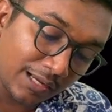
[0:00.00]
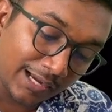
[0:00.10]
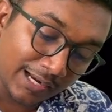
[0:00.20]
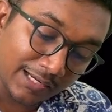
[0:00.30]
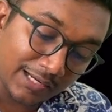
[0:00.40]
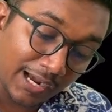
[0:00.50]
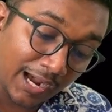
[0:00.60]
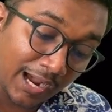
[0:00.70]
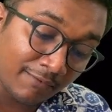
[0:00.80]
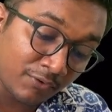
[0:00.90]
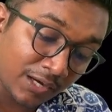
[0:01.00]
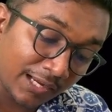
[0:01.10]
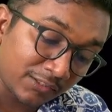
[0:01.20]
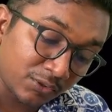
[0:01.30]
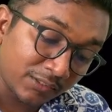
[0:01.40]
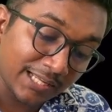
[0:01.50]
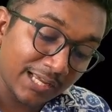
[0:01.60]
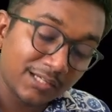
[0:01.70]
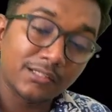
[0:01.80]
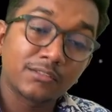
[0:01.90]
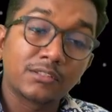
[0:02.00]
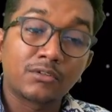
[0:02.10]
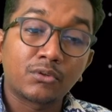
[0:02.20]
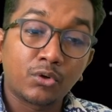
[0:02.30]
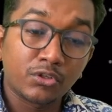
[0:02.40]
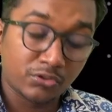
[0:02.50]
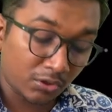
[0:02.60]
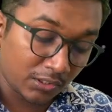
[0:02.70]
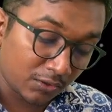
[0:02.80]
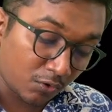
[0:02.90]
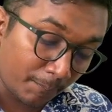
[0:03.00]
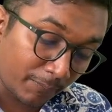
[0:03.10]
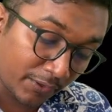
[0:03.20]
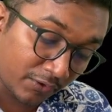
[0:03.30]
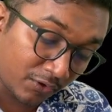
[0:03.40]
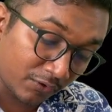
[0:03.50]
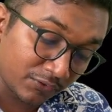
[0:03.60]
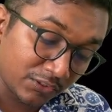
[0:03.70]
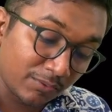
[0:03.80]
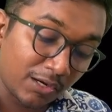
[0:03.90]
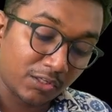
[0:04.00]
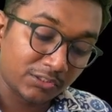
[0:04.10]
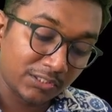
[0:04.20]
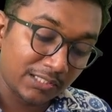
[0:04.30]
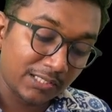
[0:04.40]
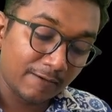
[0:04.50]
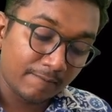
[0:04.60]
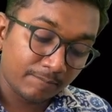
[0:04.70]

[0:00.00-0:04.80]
And I would like to take the horizontal component of this velocity